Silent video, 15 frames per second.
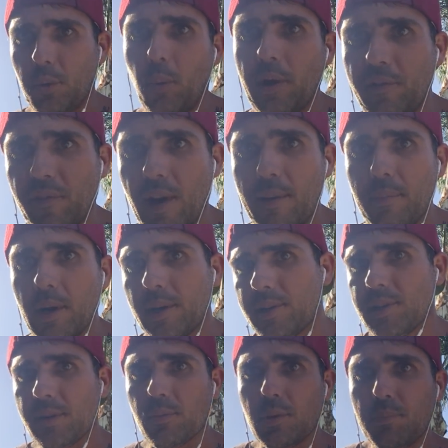twenty-five
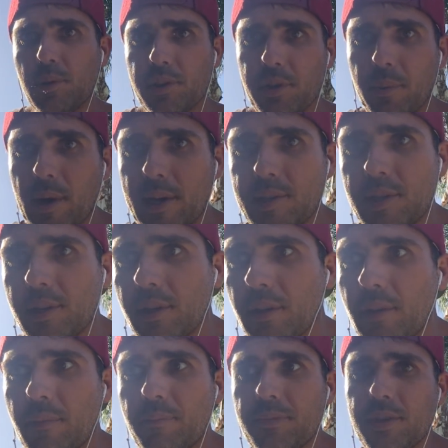bucks in. We'll put the rest
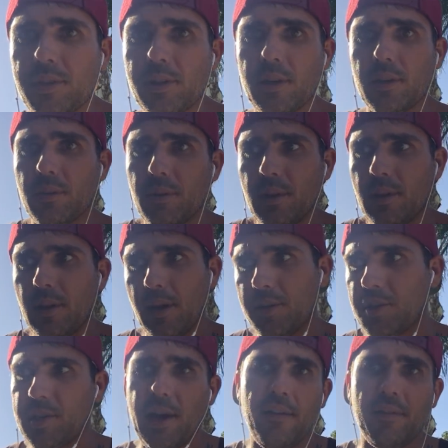in. So I
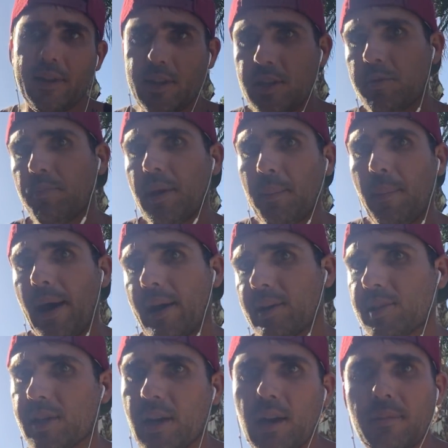just have like these big
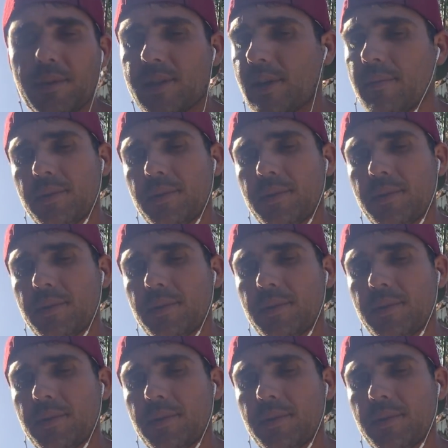bags of commissary.